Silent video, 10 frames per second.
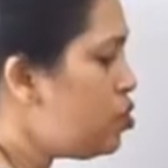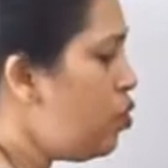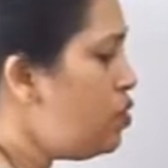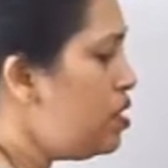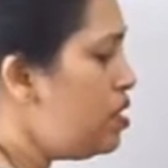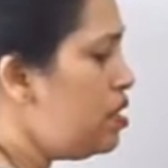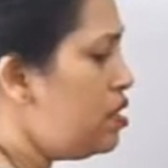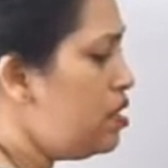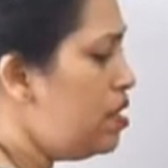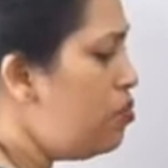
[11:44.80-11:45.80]

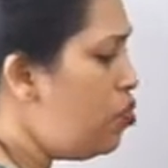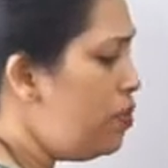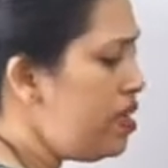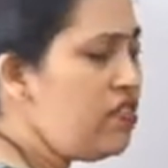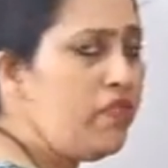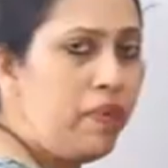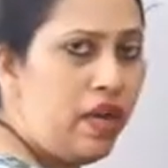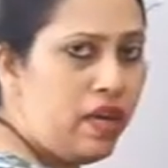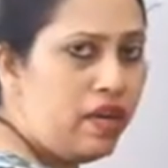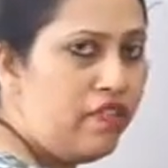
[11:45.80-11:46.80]
So the movement of
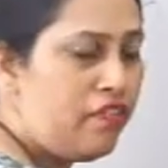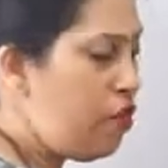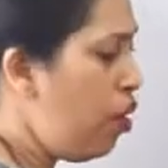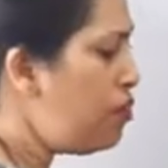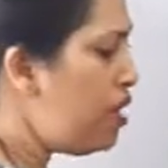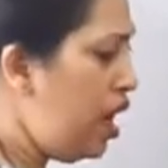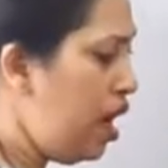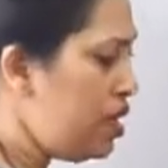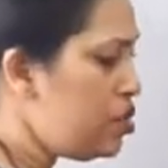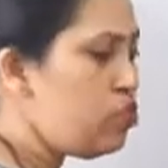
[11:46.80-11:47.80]
blood from the
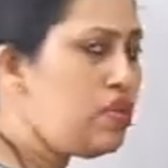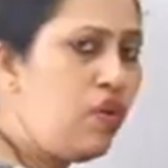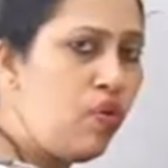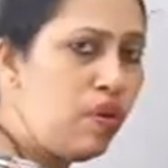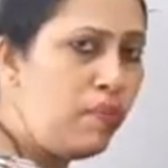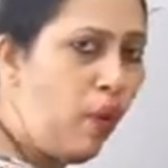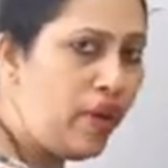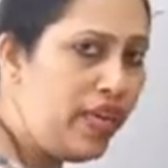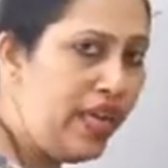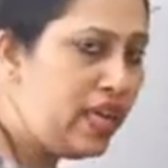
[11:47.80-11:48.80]
heart to the whole
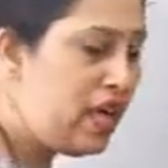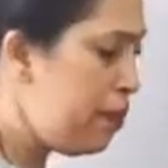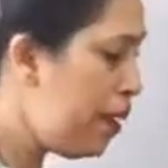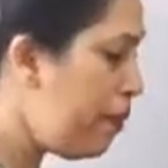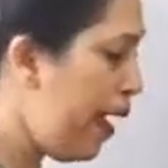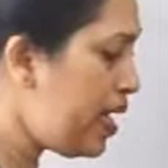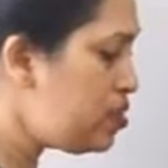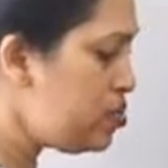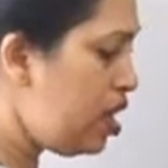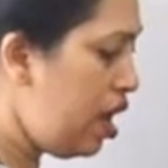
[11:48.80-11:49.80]
body and coming
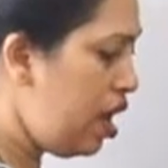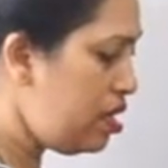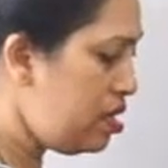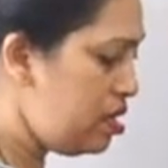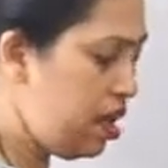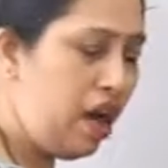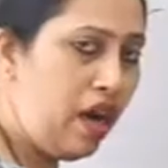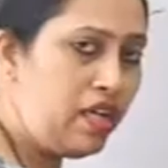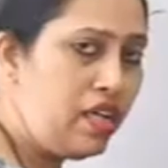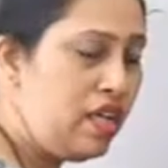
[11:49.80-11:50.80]
back to the
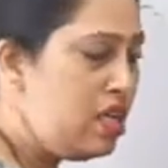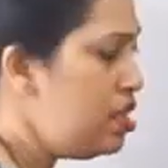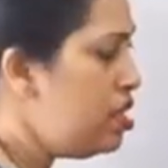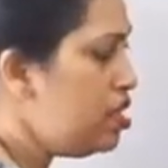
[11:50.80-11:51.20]
heart